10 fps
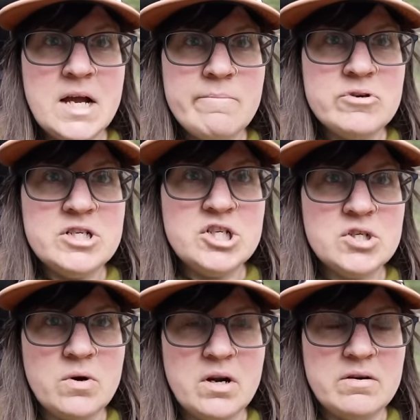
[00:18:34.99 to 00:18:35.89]
I'm pretty
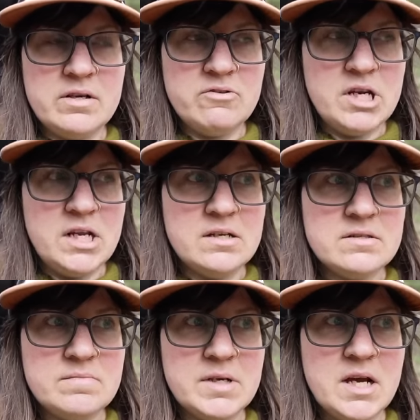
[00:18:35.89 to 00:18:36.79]
short on
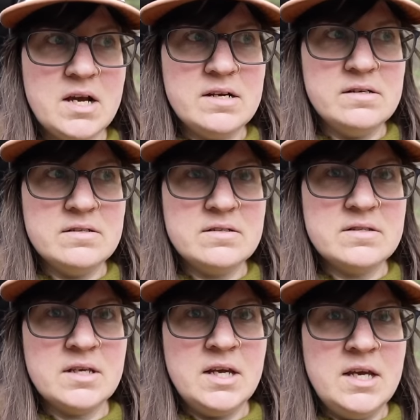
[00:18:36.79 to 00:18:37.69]
ingredients because